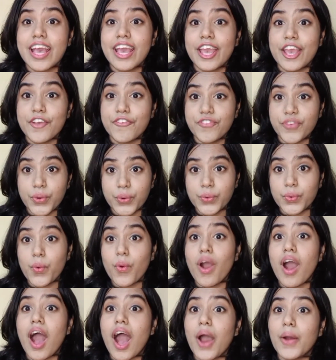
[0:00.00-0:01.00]
If you know
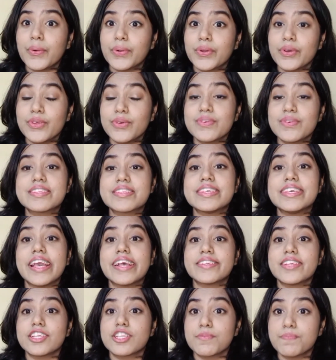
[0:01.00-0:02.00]
how to use
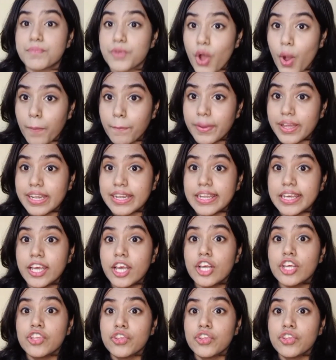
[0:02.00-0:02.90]
CSS properly,